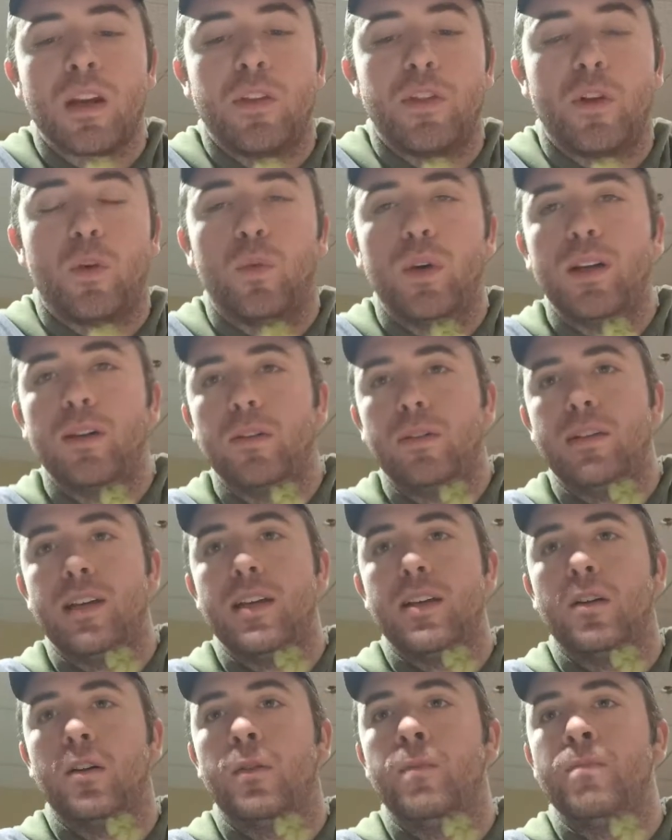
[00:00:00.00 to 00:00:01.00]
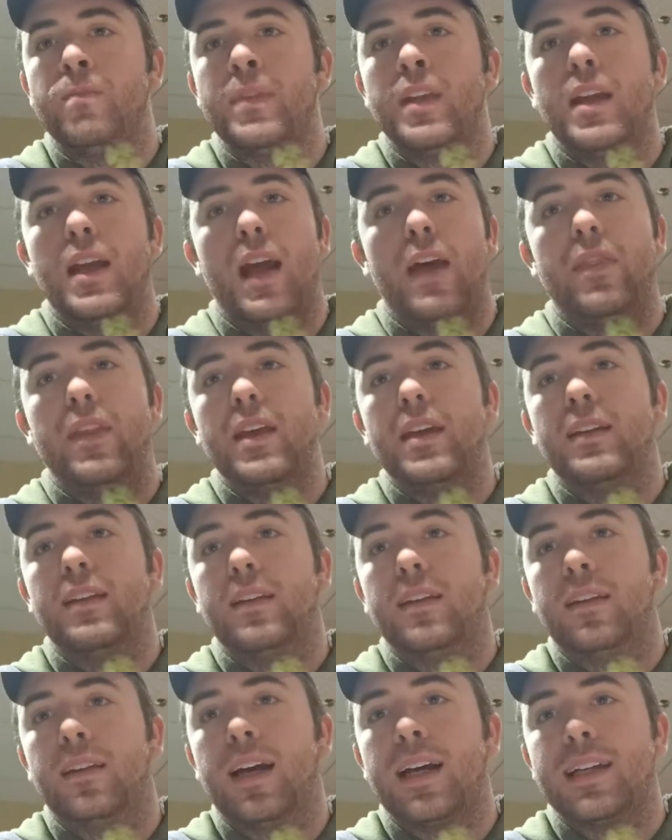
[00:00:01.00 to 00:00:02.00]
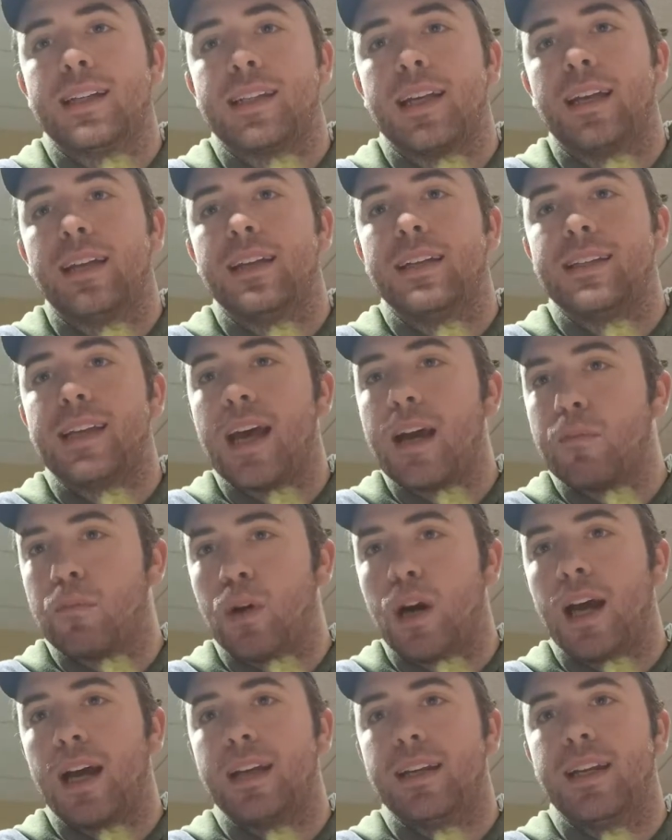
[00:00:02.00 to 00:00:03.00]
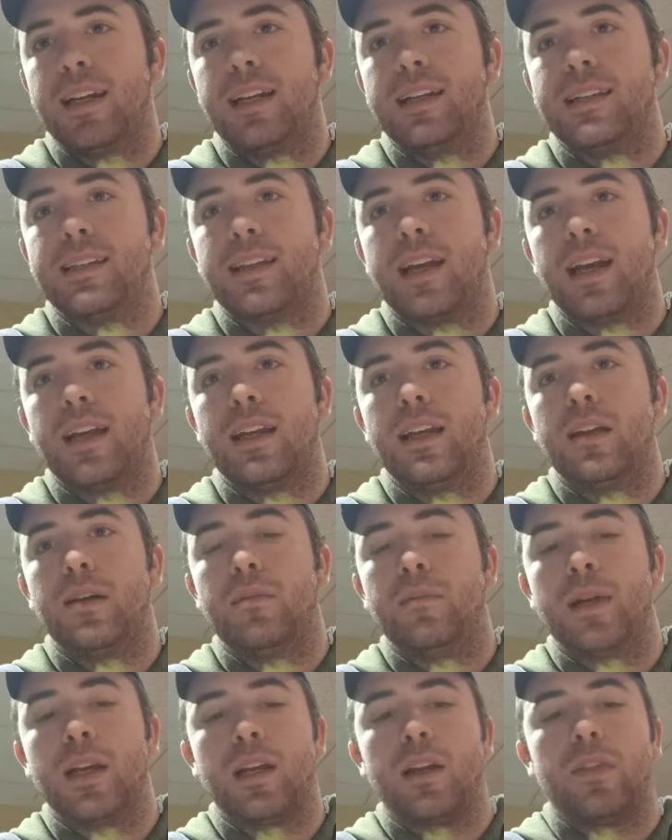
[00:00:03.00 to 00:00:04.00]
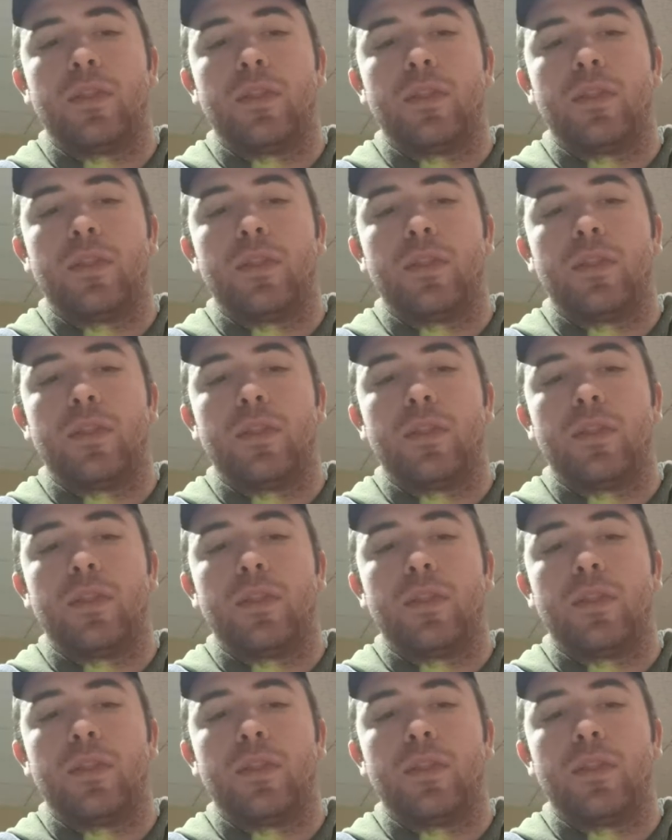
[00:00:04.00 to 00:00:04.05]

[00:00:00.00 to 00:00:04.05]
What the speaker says: the real deal. And then, like I said, it's at Bryant-Denny Stadium.